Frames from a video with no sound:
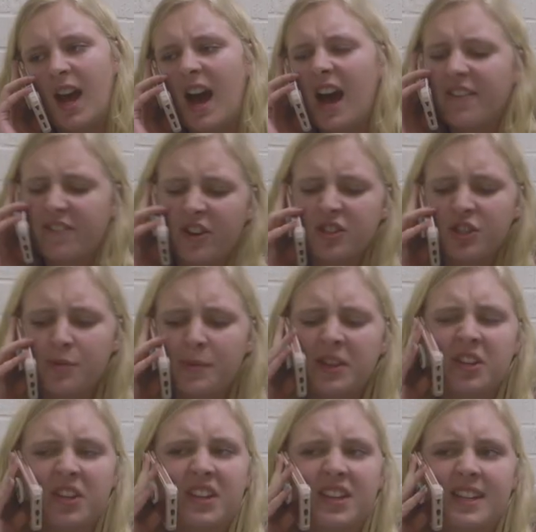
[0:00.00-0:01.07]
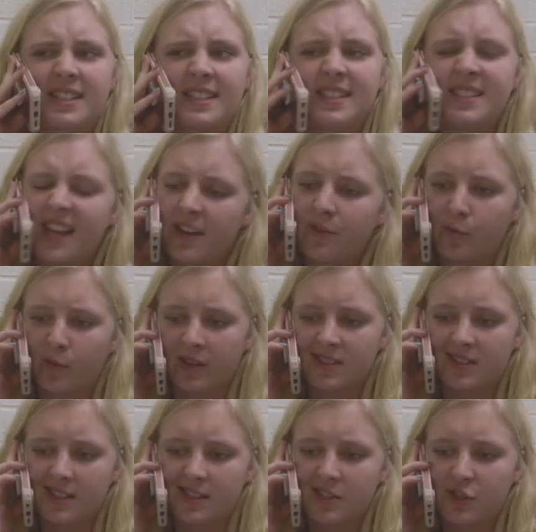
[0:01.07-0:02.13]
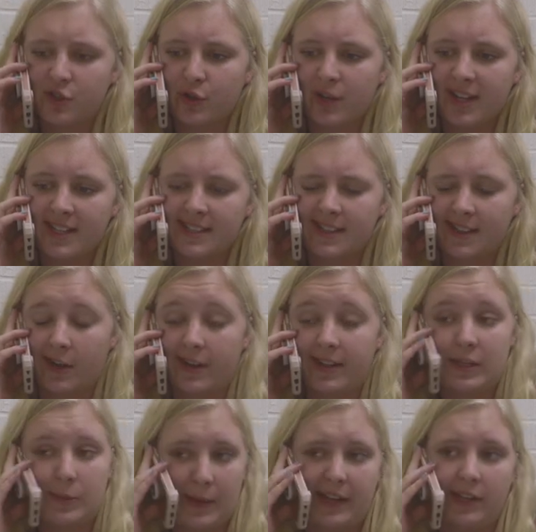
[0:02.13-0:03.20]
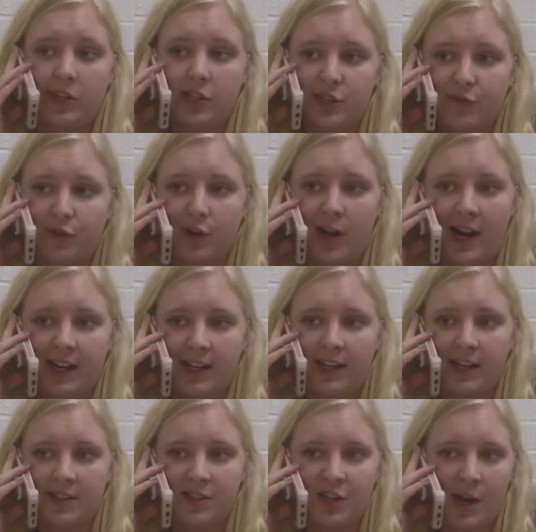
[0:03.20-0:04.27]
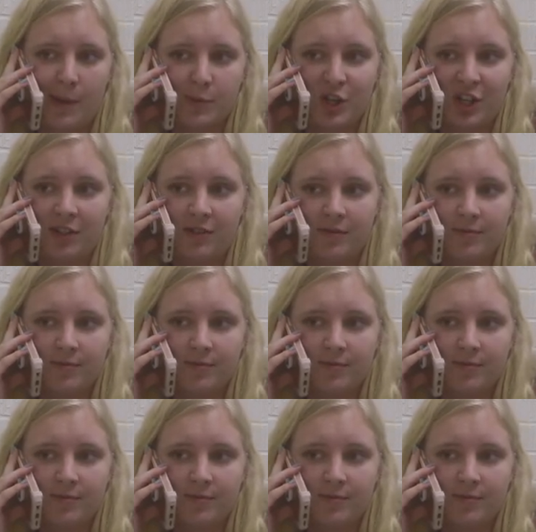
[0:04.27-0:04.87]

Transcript: I've also been looking into Dave Wilson's trees and their Independence variety as an option.